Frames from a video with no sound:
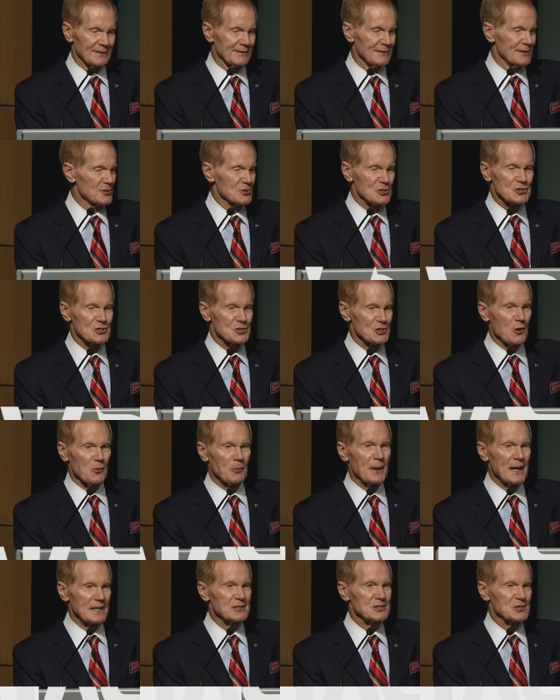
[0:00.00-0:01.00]
there's so
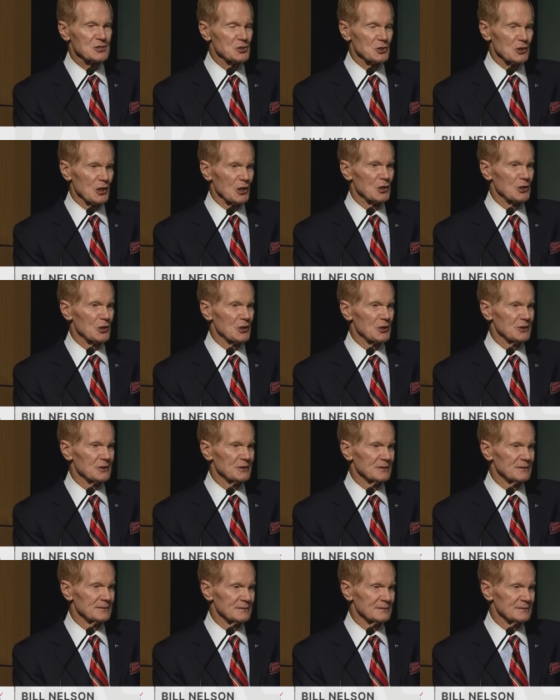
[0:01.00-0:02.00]
much to learn.
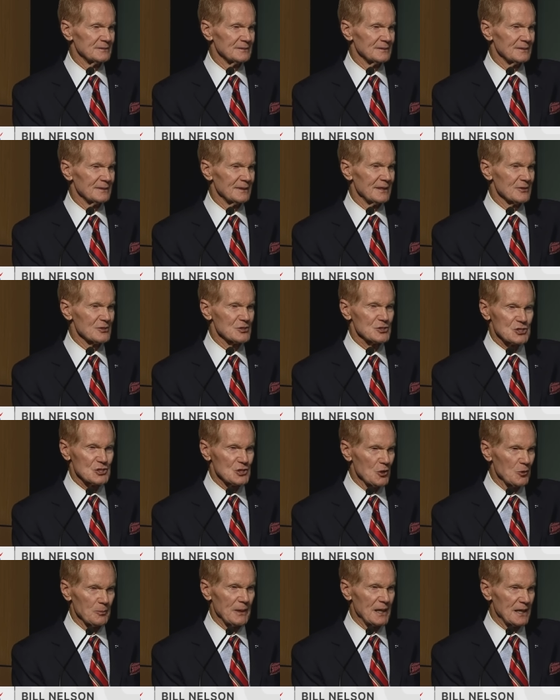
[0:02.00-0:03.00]
There's
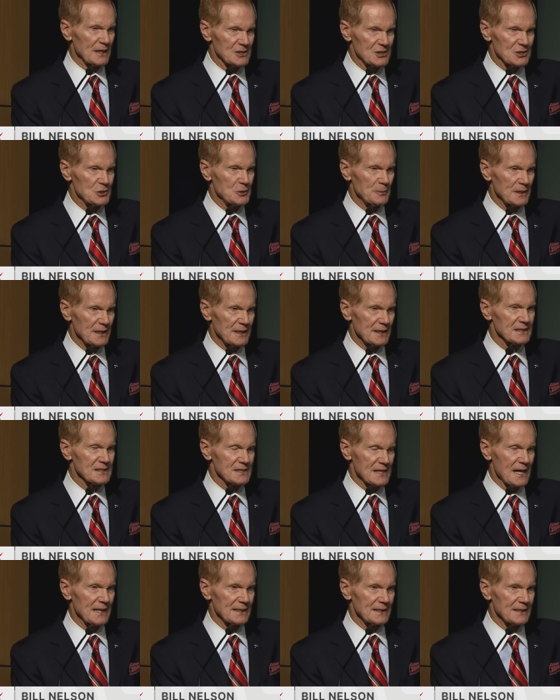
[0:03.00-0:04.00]
so much to be
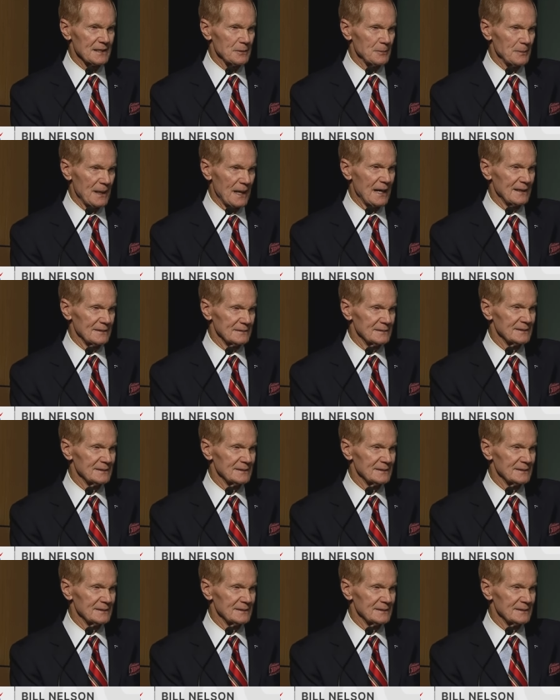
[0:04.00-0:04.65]
excited about.